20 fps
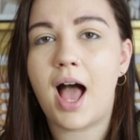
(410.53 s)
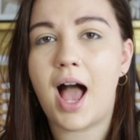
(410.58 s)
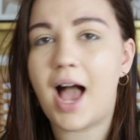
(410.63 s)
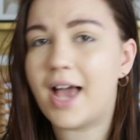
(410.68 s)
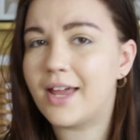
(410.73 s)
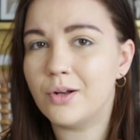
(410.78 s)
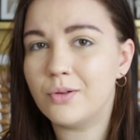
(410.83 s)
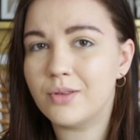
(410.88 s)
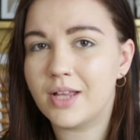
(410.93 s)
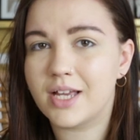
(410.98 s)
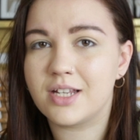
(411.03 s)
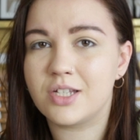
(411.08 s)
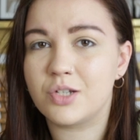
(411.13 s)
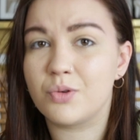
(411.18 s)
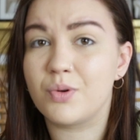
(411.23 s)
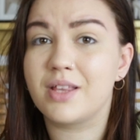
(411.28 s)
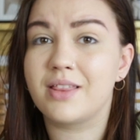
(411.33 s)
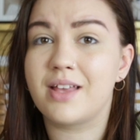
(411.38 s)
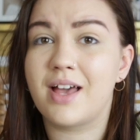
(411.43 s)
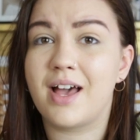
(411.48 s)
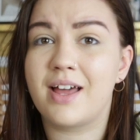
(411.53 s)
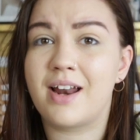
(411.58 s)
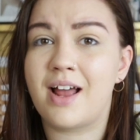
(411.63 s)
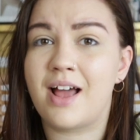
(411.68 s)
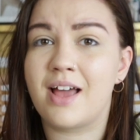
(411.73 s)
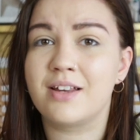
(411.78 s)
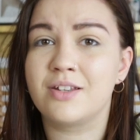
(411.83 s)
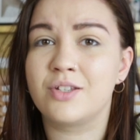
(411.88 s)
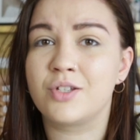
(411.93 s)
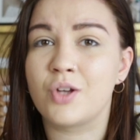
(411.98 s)
I don't like doing that.
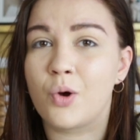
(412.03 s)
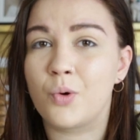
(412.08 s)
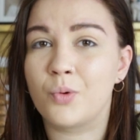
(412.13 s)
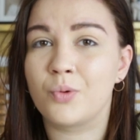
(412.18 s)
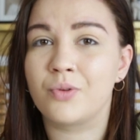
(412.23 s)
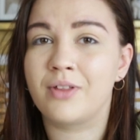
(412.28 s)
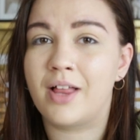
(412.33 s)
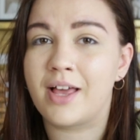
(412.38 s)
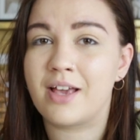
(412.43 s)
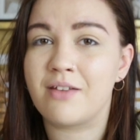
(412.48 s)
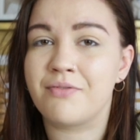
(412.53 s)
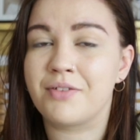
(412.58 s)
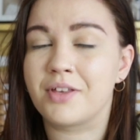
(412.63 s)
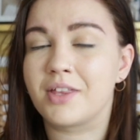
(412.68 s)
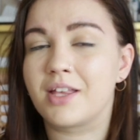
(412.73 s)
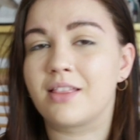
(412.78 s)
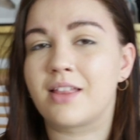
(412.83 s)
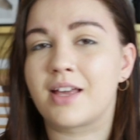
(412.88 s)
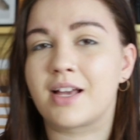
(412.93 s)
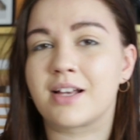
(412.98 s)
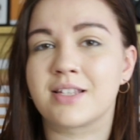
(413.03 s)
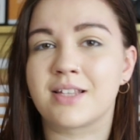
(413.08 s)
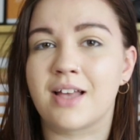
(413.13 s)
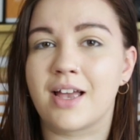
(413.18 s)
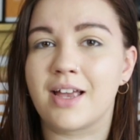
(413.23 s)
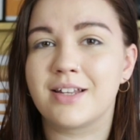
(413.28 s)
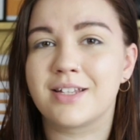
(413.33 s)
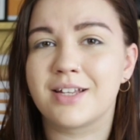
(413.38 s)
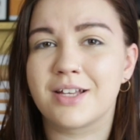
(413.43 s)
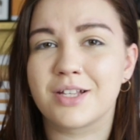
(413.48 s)
I don't like feeling like a
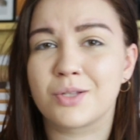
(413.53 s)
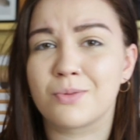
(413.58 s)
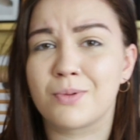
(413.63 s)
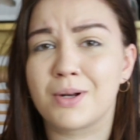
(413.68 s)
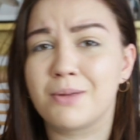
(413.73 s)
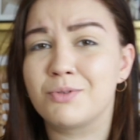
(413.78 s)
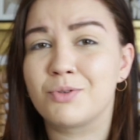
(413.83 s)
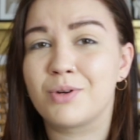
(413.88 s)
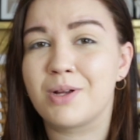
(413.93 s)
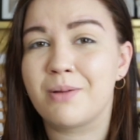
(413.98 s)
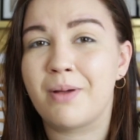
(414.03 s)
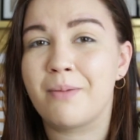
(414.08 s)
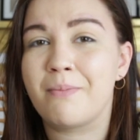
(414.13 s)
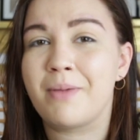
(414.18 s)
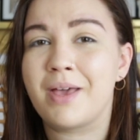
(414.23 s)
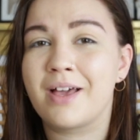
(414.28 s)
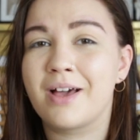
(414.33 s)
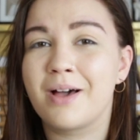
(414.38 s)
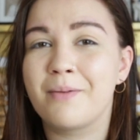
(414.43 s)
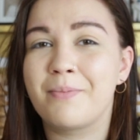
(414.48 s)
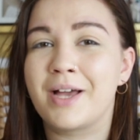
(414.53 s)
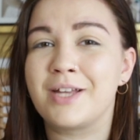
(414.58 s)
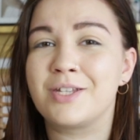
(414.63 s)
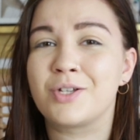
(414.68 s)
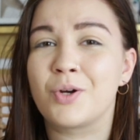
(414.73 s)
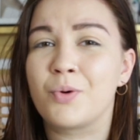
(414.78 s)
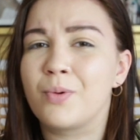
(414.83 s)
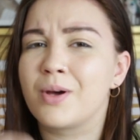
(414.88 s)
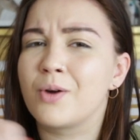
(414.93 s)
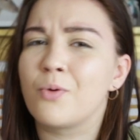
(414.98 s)
scientist when I'm doing my makeup. I
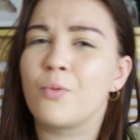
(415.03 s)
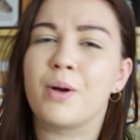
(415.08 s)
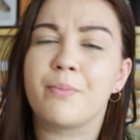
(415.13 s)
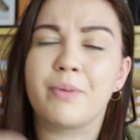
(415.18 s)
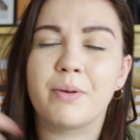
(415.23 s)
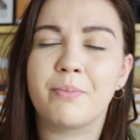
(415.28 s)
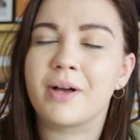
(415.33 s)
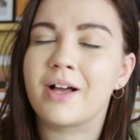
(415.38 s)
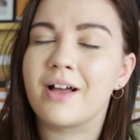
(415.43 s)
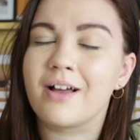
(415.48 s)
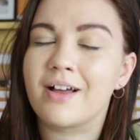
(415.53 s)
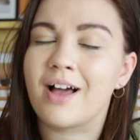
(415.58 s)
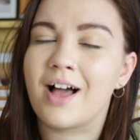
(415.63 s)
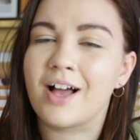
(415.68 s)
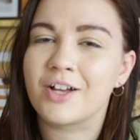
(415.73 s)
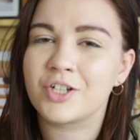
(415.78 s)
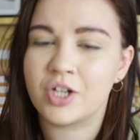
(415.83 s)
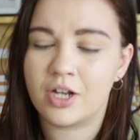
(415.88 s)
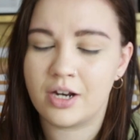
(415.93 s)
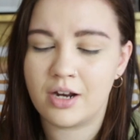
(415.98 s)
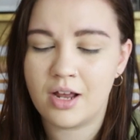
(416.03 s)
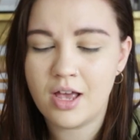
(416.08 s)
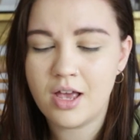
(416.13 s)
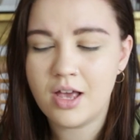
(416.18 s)
don't want to whip up a concoction.